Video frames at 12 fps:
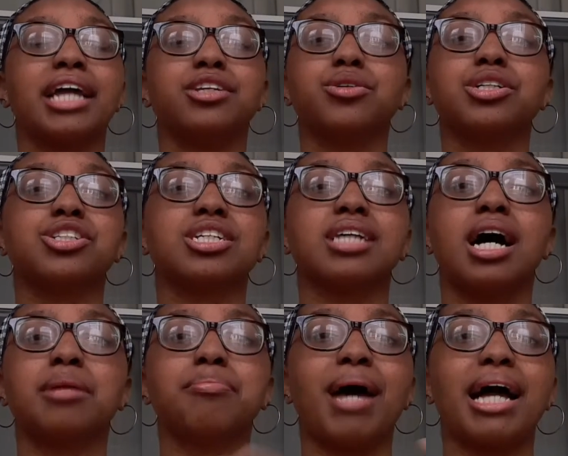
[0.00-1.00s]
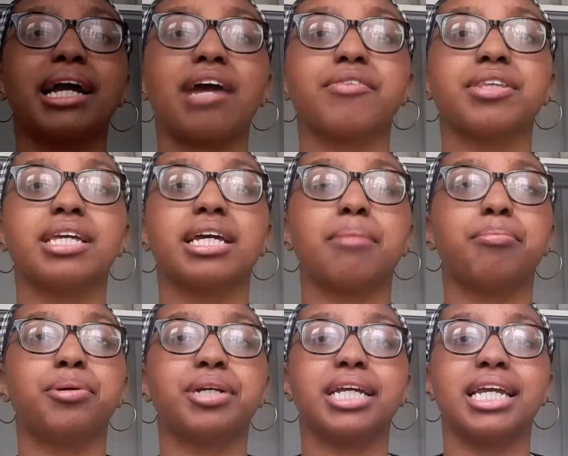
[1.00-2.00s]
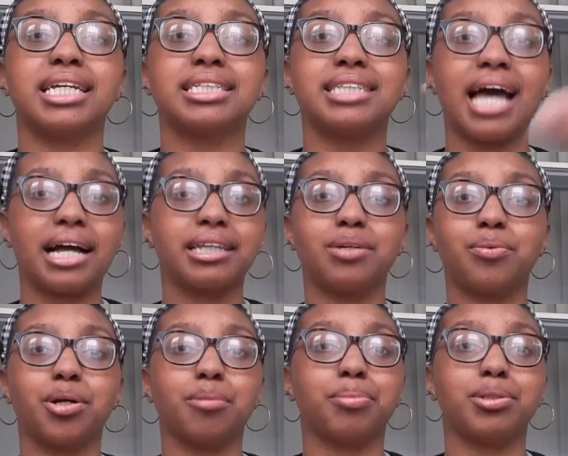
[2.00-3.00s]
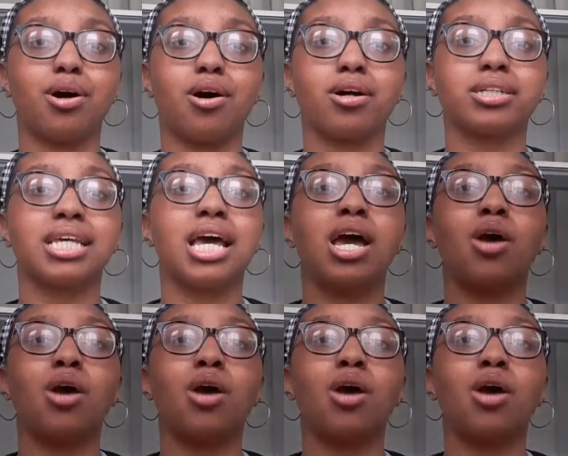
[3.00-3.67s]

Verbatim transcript: and you can just unpack everything and put it exactly where it belongs